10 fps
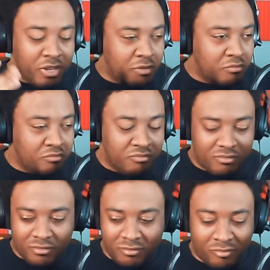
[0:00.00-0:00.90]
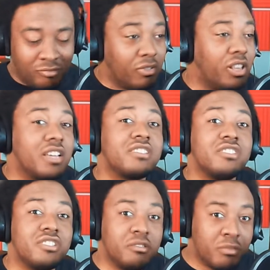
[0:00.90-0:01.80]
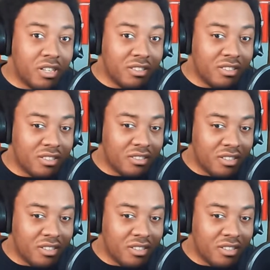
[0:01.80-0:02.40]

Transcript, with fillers: in less than two minutes.